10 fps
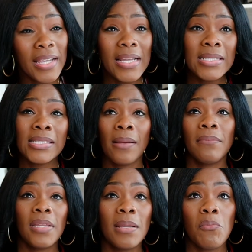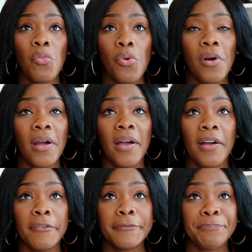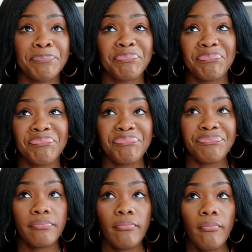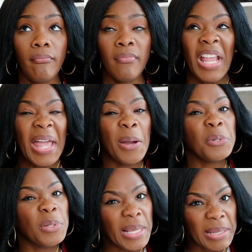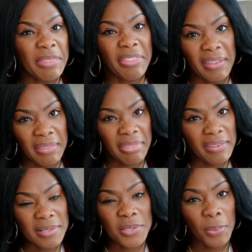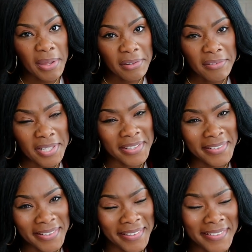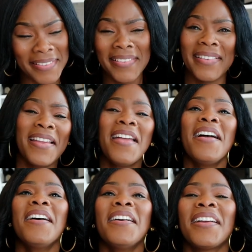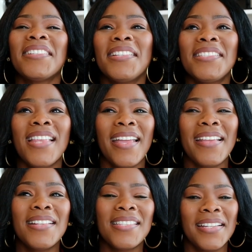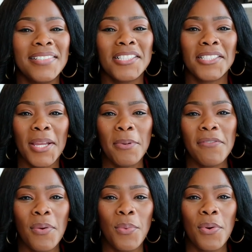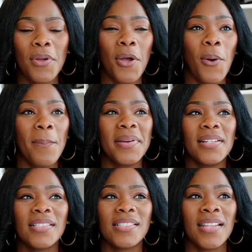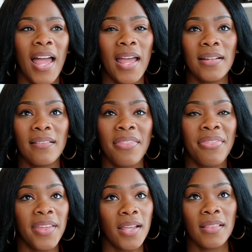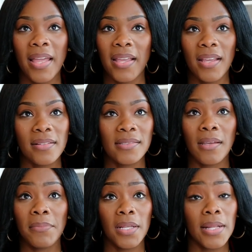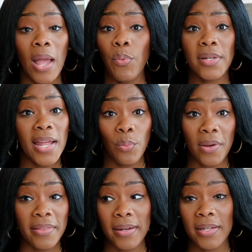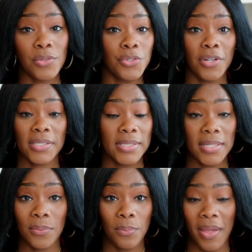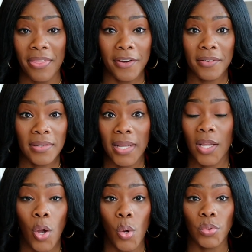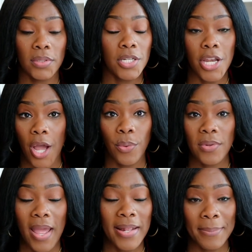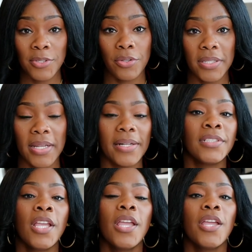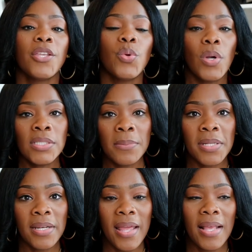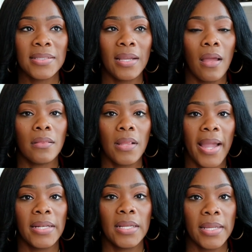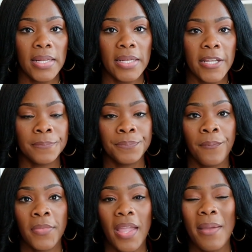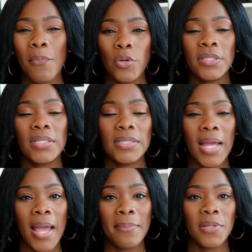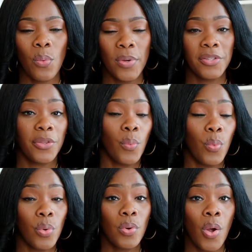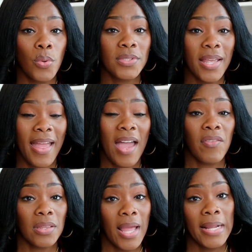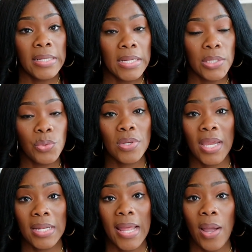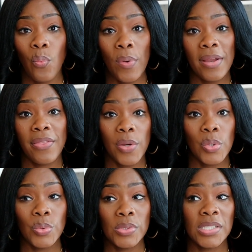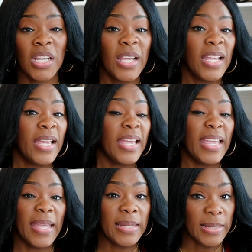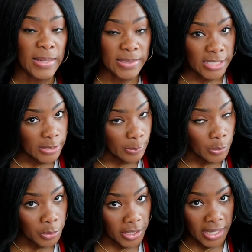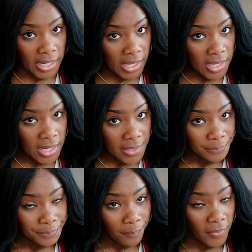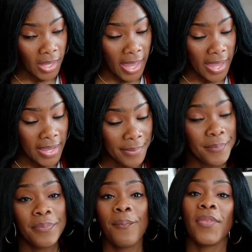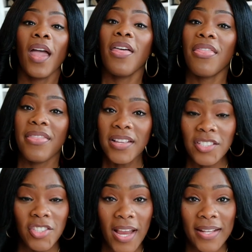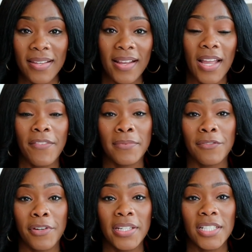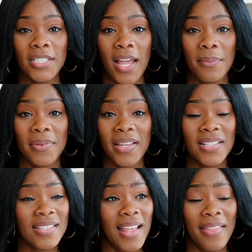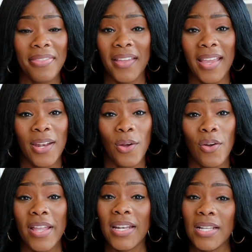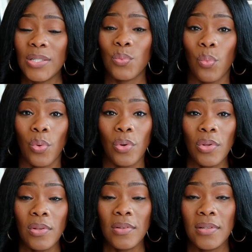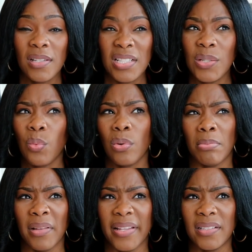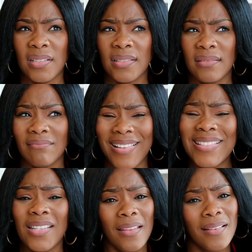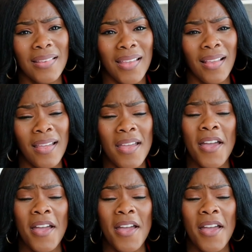It's something more of, I don't know, like a thick, thick sweater. Cause it's like, it's like the shape of a wool coat, but it's not thick like something, I would not wear that in New York City weather, like cold. No, absolutely not. You want something that has like a lining in it. And most of the times with the wool coats that have a lining, cannot wear those in a spring, okay? This jacket that I got from the Frankie Shop, it's not thick at all. It is wool. It's a wool blend. That's the other thing.